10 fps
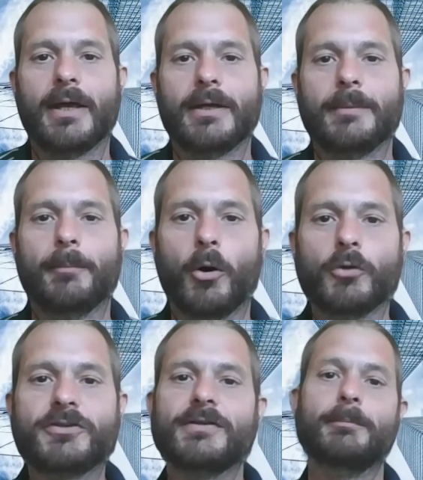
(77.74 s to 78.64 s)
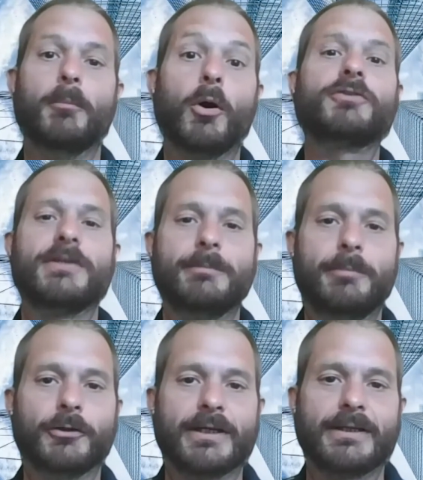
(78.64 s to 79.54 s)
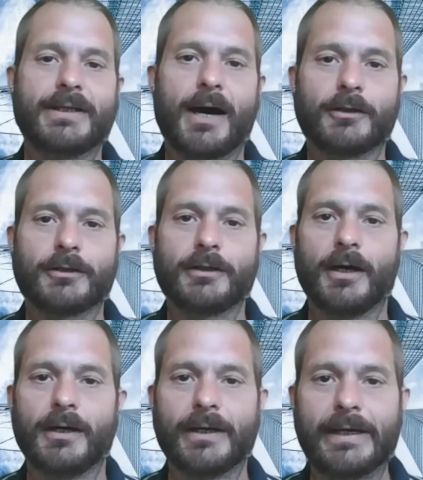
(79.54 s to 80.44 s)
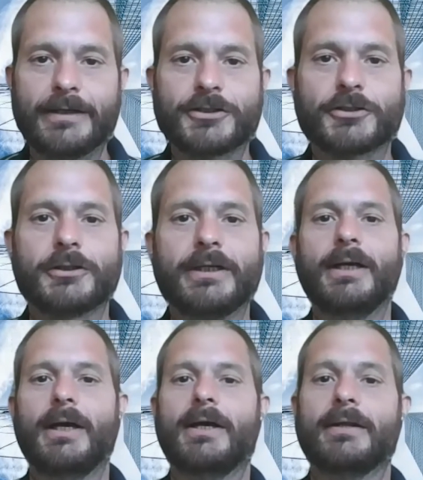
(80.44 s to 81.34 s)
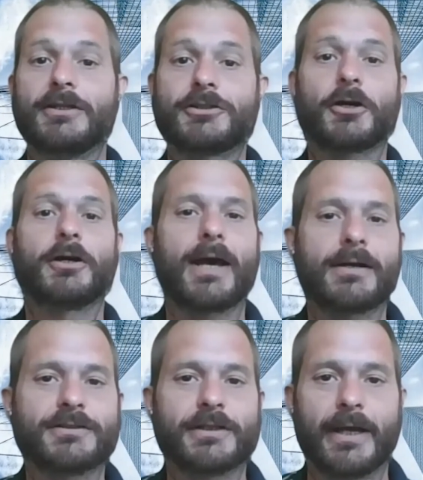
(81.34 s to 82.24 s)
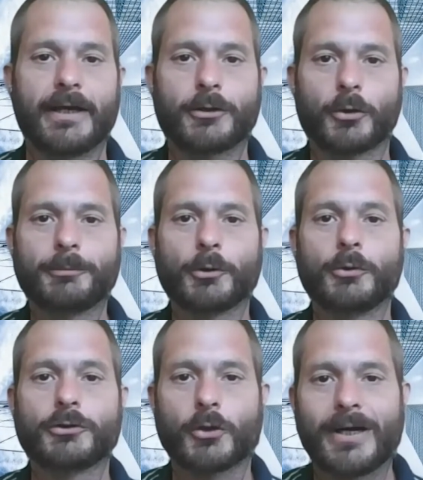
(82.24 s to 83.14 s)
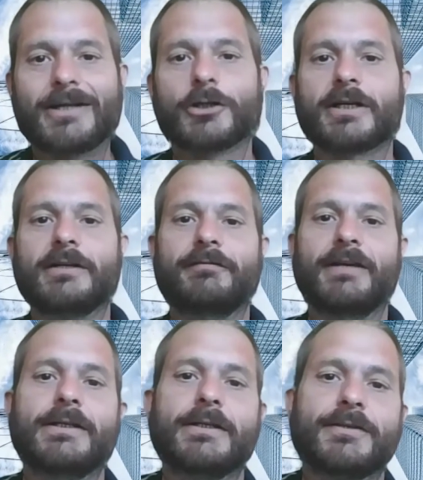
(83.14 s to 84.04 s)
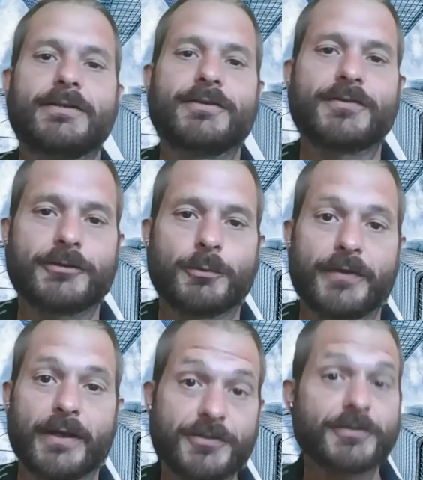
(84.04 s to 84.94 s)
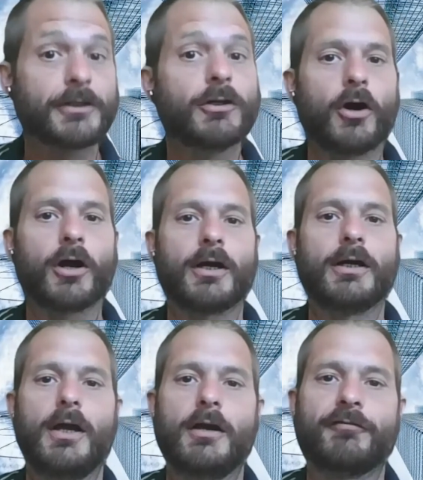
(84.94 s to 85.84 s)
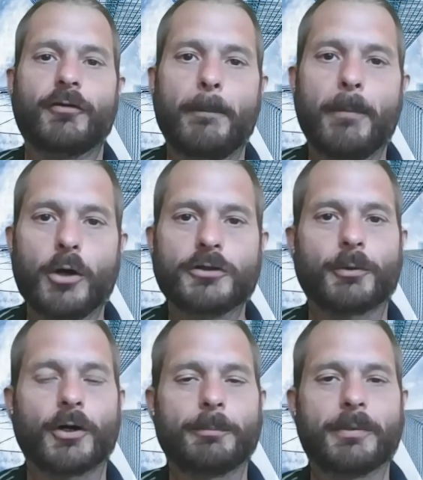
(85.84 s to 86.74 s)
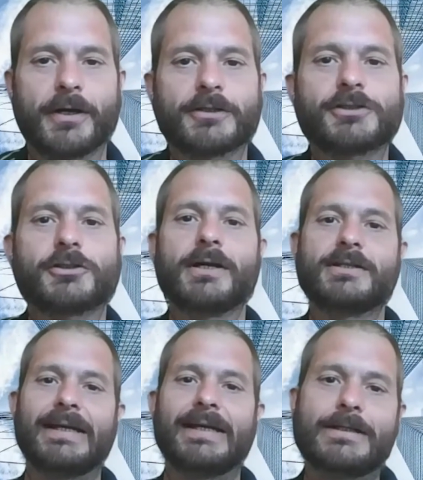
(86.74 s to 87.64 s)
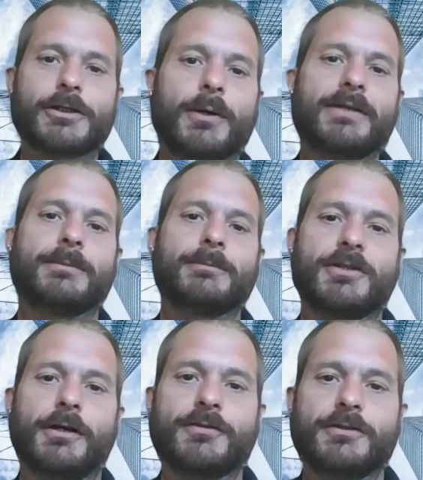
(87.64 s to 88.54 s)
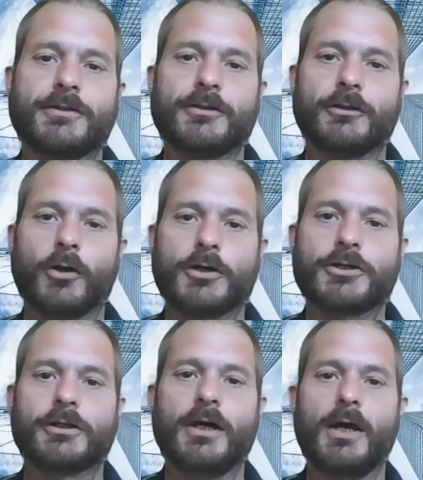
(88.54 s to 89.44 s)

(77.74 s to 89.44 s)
multi-billion dollar industry. They started out as a crypto trader convenience. That's what they still are for the most part, but they are starting to integrate themselves into the larger